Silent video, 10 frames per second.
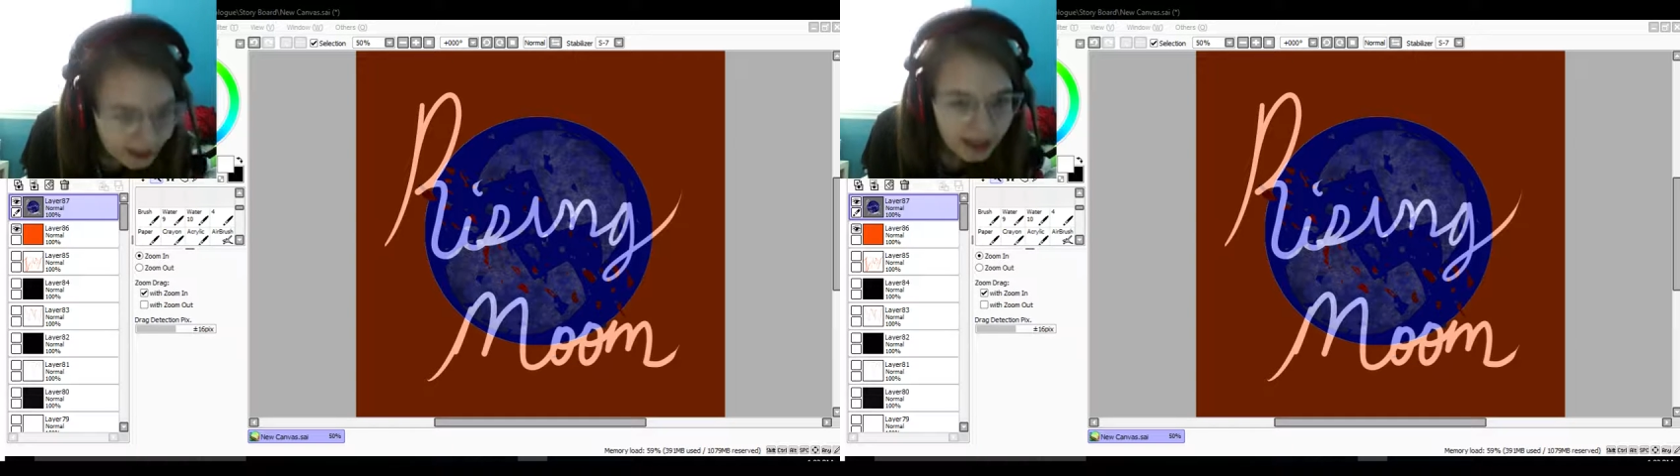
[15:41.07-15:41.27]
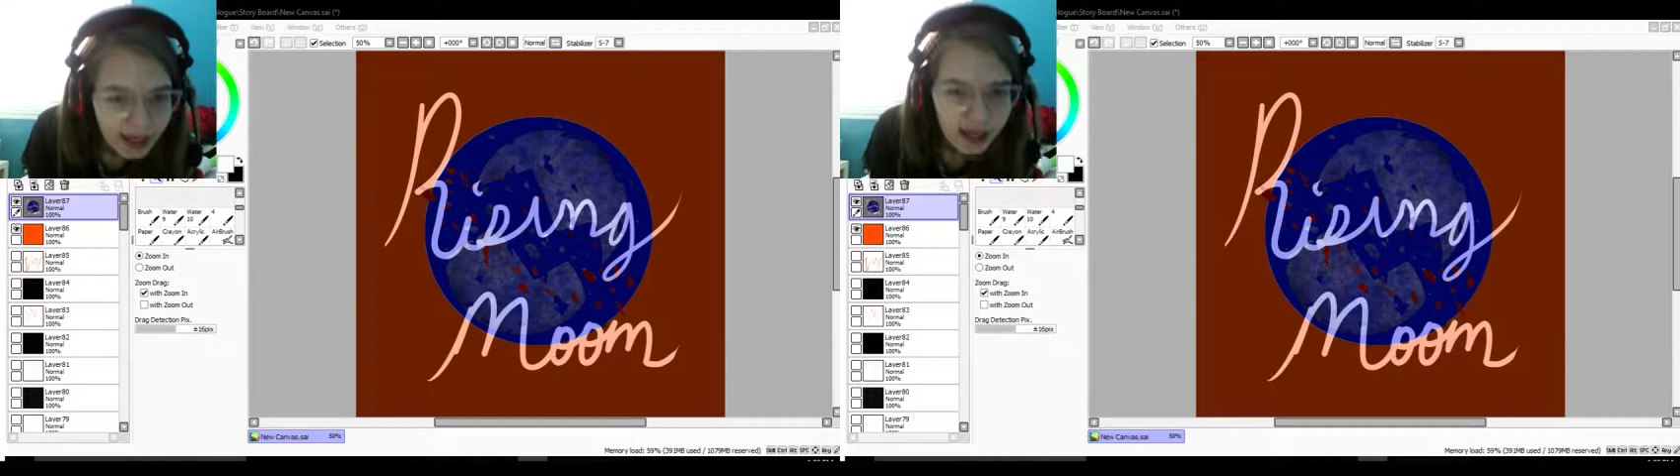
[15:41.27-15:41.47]

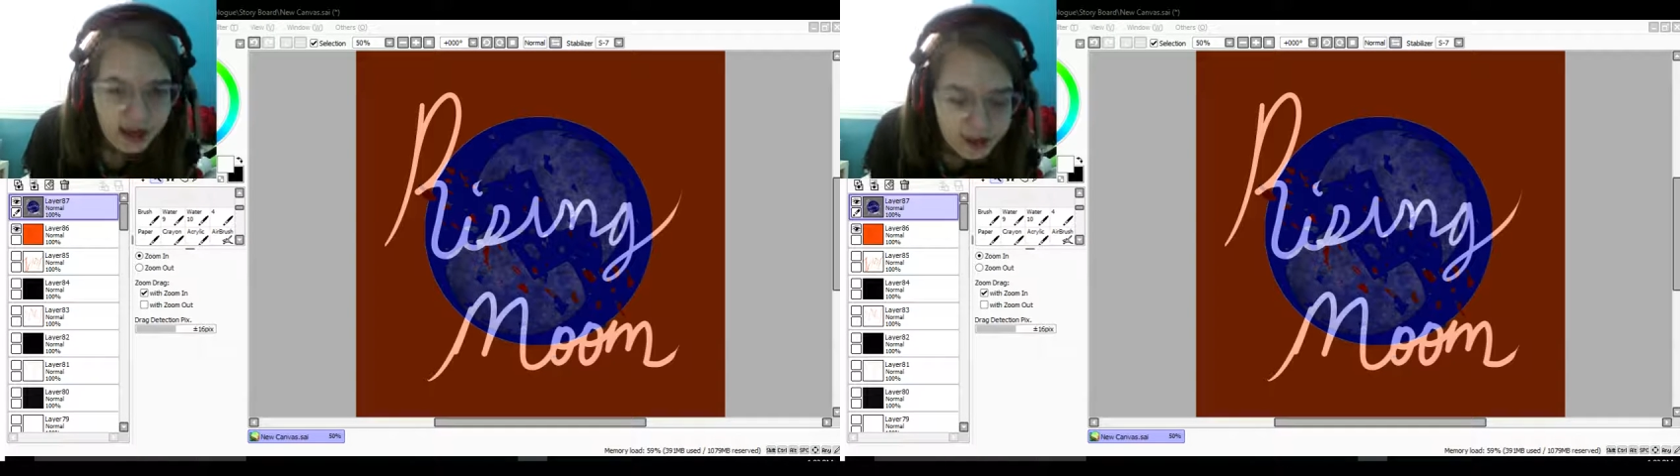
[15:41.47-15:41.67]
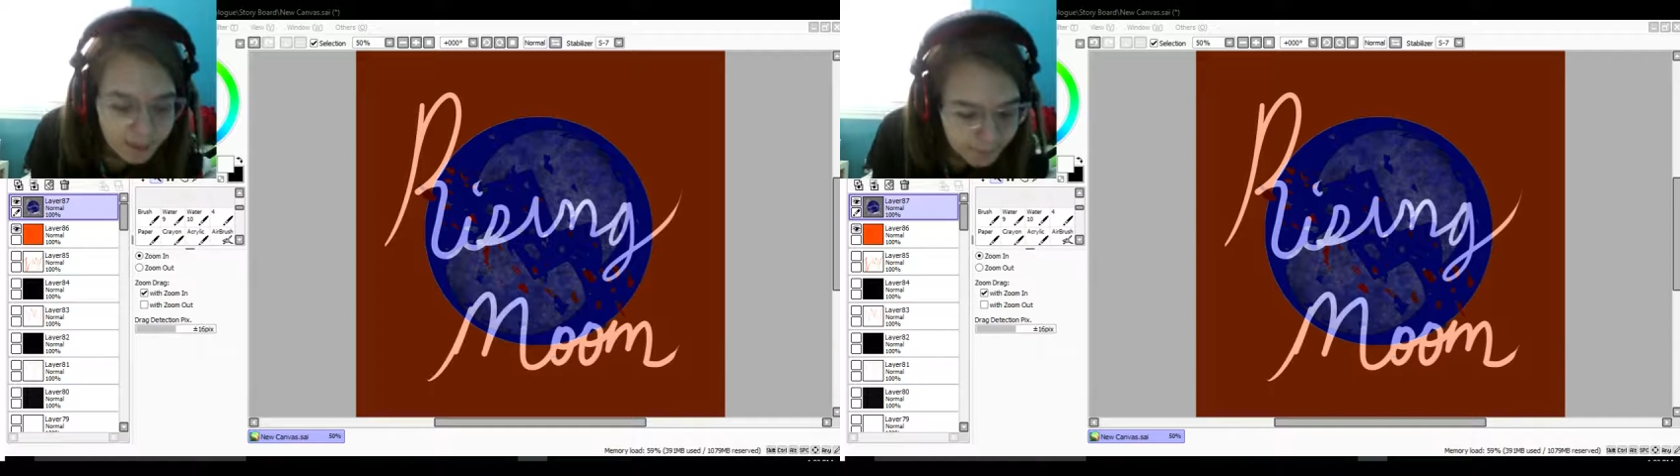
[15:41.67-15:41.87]
And
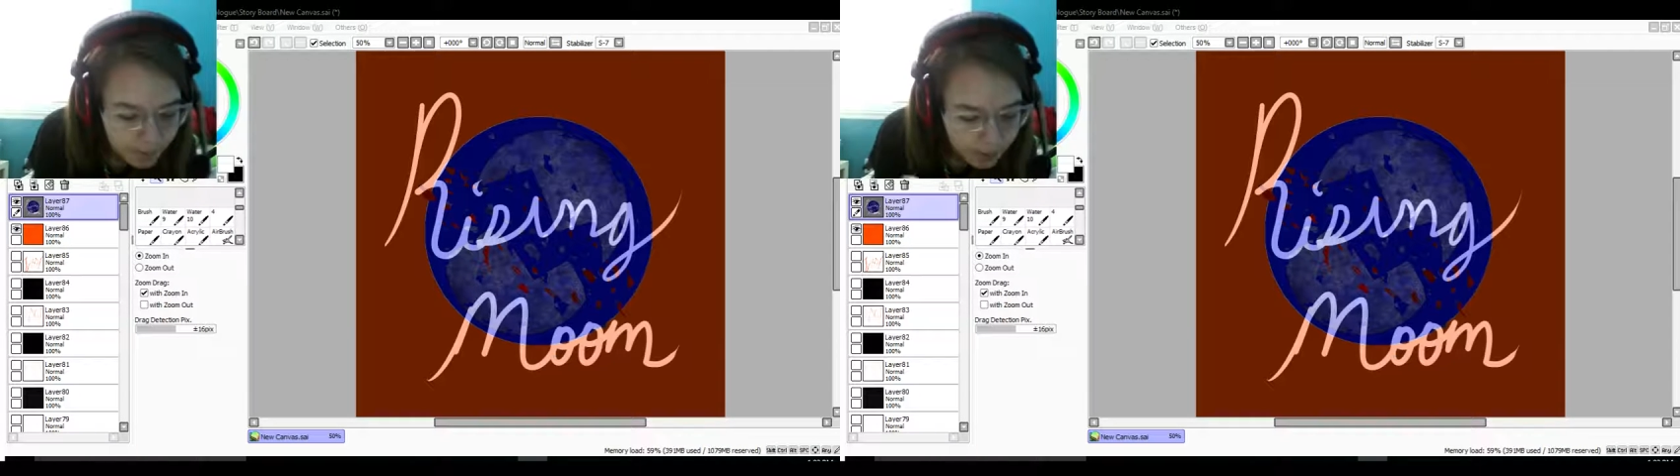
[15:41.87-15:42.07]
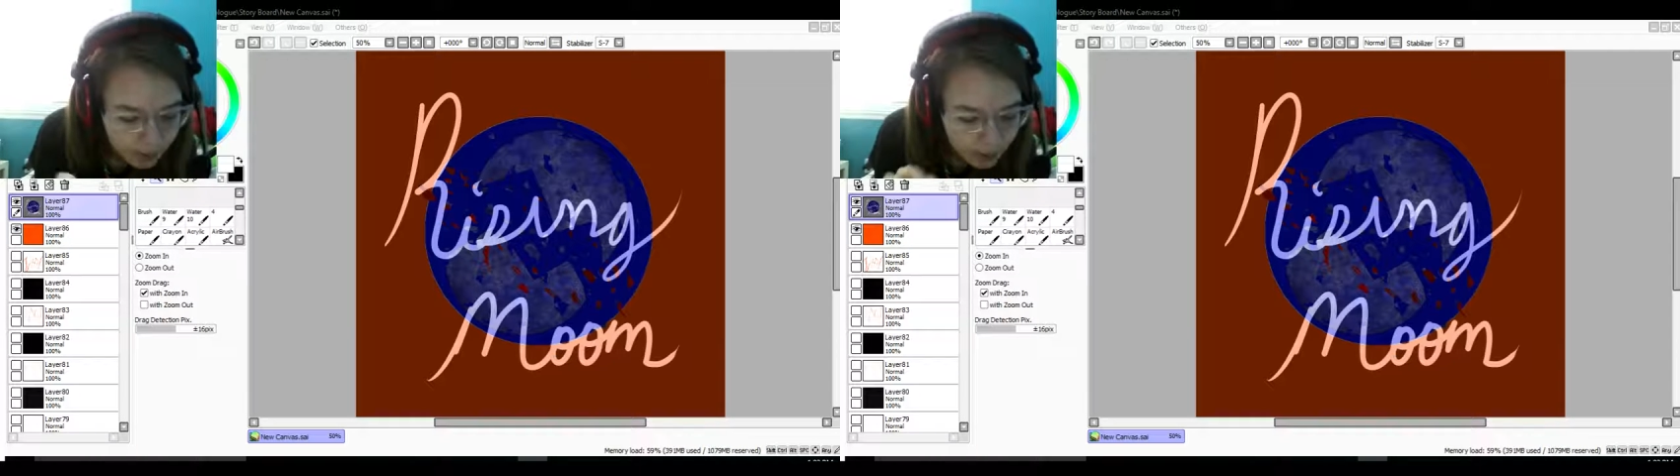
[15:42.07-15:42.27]

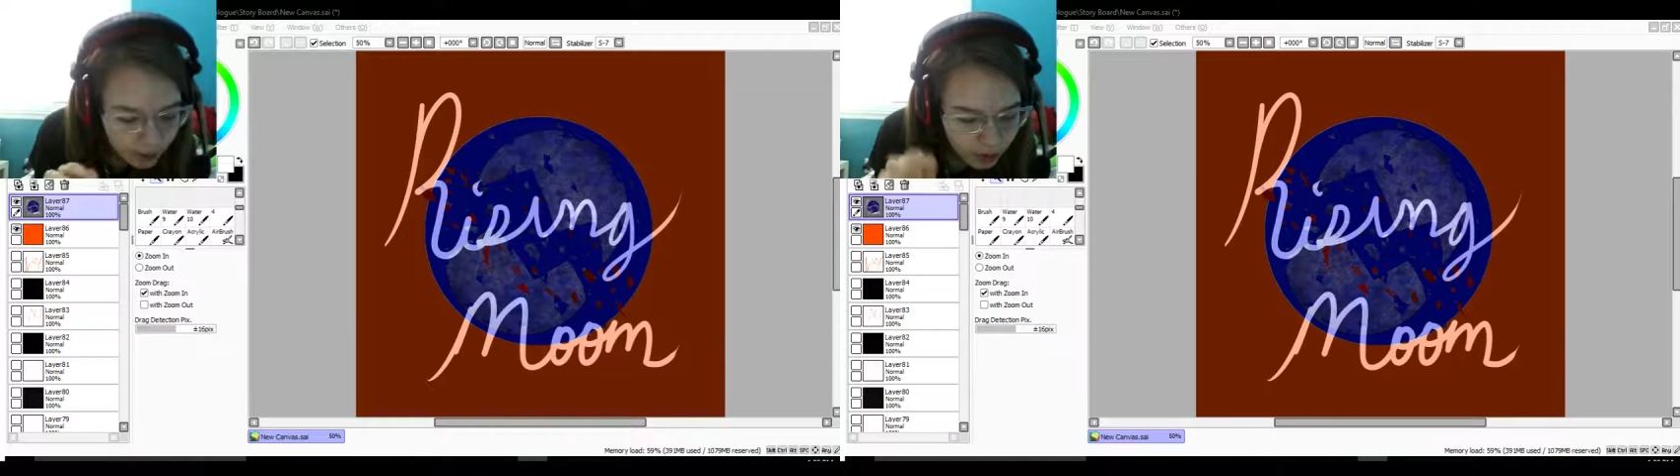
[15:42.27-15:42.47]
one of